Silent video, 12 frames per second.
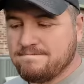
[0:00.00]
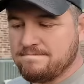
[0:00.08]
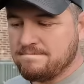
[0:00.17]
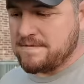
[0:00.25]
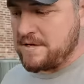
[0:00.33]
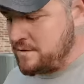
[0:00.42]

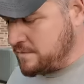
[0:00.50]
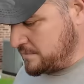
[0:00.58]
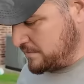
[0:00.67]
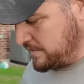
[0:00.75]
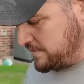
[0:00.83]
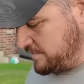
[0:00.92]
No,
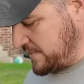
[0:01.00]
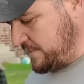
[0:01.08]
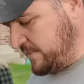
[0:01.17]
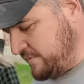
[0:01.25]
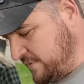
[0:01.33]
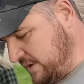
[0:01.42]
you made me
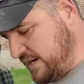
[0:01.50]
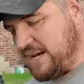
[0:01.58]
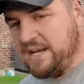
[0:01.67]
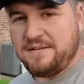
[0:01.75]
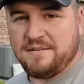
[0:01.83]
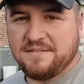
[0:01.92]

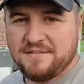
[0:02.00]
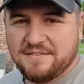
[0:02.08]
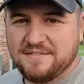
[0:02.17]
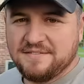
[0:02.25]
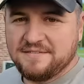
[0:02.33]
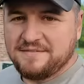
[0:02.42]
forget.
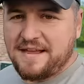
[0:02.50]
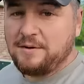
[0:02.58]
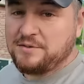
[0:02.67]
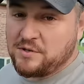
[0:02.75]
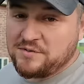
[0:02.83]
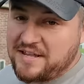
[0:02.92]
I was
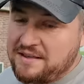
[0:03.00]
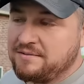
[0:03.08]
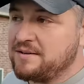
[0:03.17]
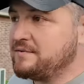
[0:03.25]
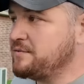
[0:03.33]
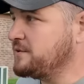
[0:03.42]
saving
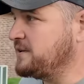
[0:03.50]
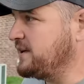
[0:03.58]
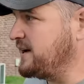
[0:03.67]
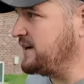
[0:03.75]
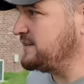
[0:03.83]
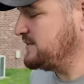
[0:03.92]
it for the
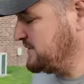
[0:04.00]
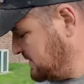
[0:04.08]
last.